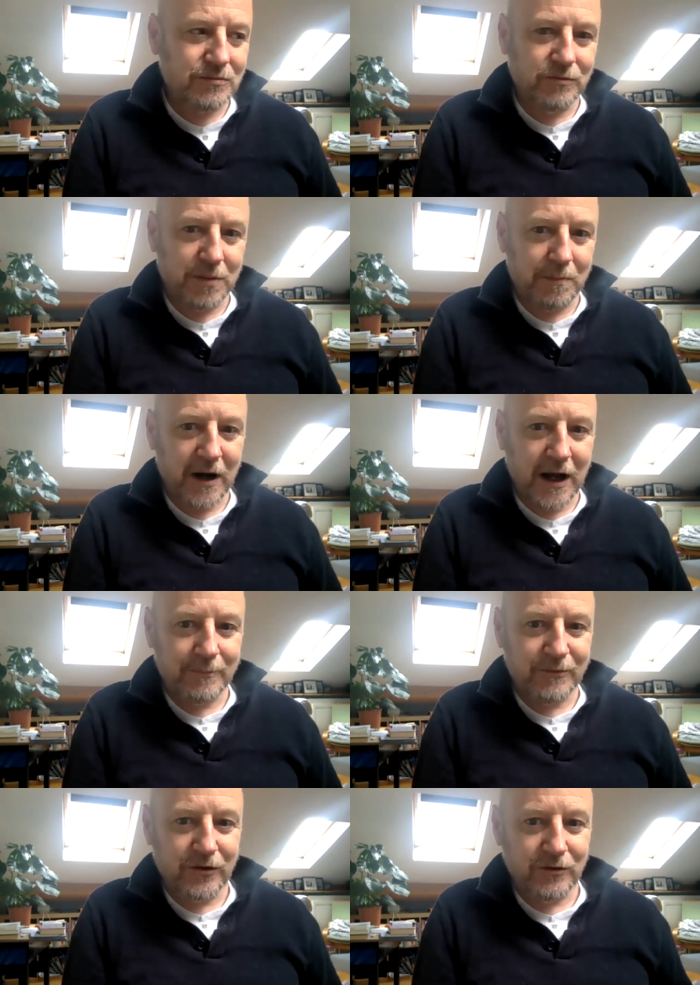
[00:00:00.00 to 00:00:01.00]
would be
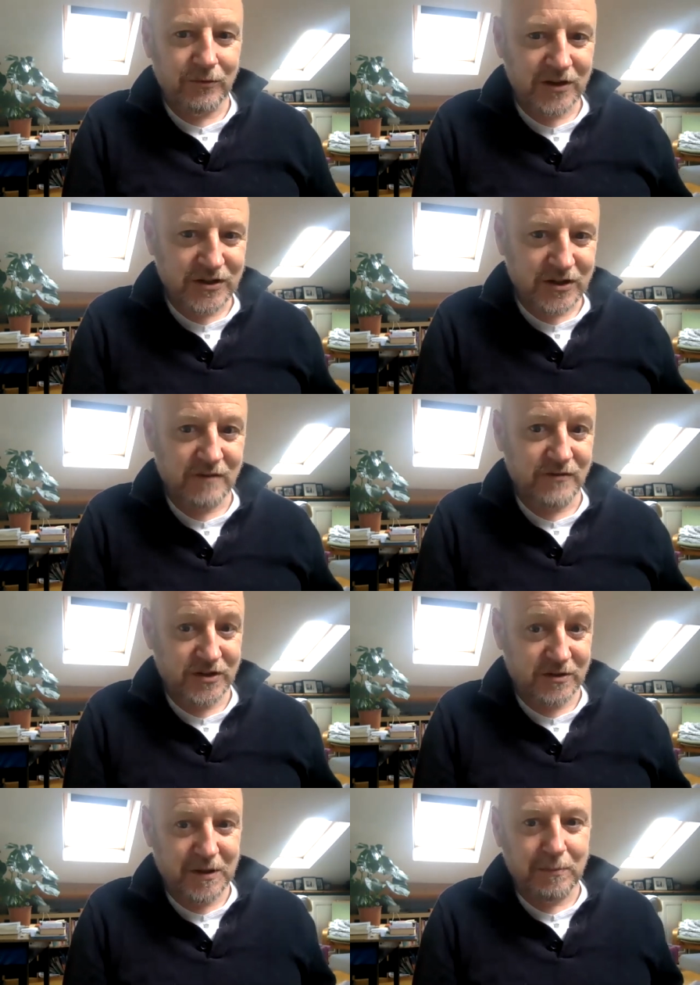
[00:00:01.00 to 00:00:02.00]
perhaps to do a disservice
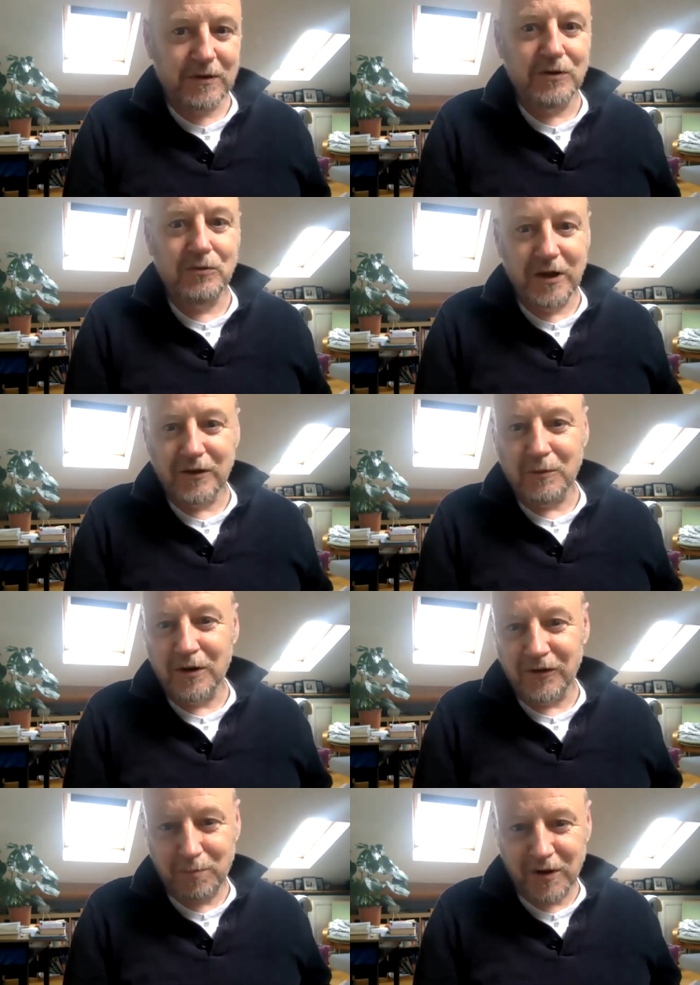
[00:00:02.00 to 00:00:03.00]
to people who either
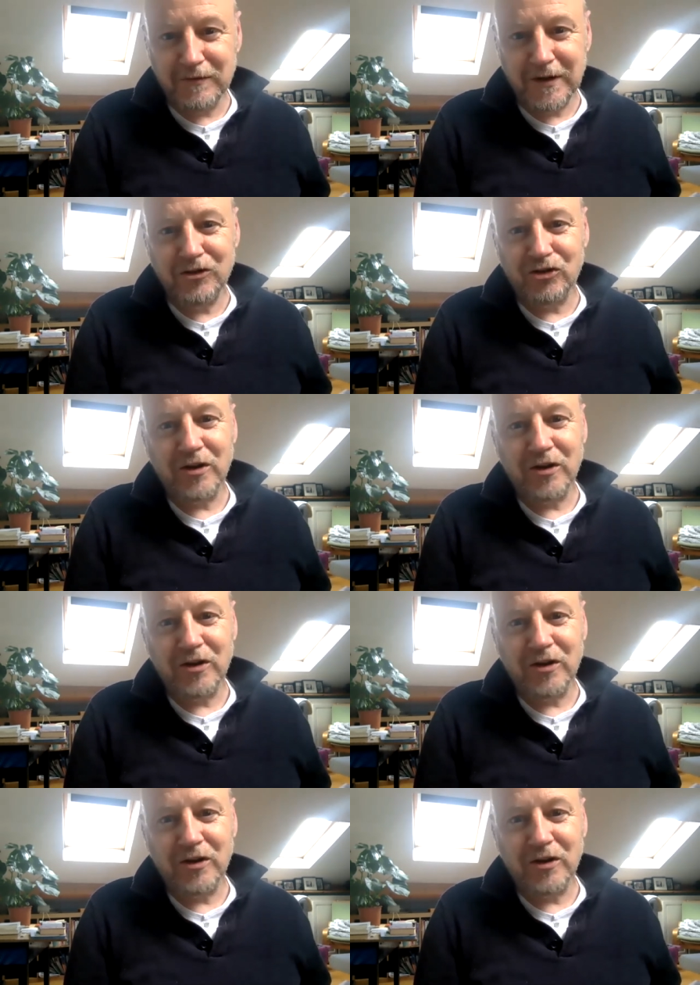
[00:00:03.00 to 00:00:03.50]
weren't as privileged